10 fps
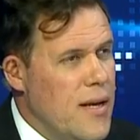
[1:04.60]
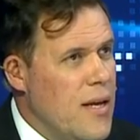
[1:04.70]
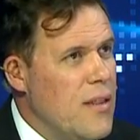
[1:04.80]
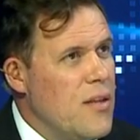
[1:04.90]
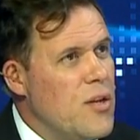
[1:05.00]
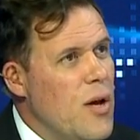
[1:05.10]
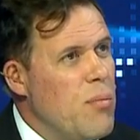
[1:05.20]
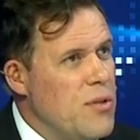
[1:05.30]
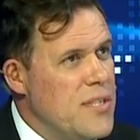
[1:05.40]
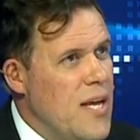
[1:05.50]
again, the
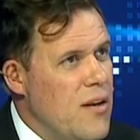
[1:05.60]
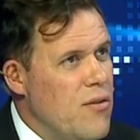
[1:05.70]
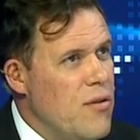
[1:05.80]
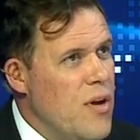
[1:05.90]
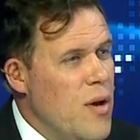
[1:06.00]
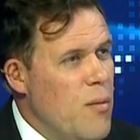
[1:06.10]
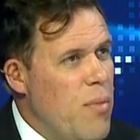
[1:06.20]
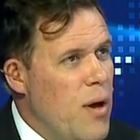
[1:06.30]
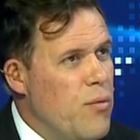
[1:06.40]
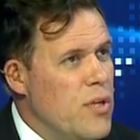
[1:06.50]
double standard
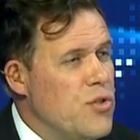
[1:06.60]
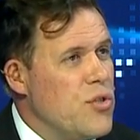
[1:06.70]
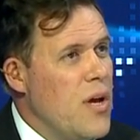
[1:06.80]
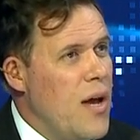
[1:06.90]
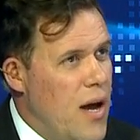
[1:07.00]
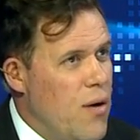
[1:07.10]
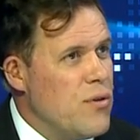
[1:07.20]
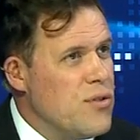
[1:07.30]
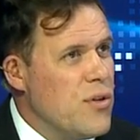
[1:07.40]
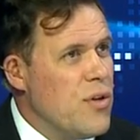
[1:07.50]
by which
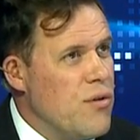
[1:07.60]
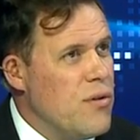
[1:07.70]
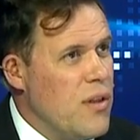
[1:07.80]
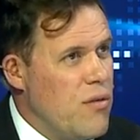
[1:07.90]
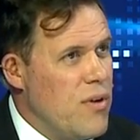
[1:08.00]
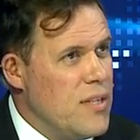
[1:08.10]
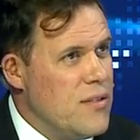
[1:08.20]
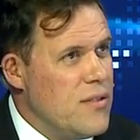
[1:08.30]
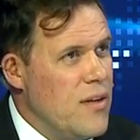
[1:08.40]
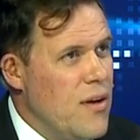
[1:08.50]
our security
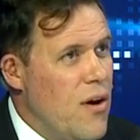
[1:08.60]
threats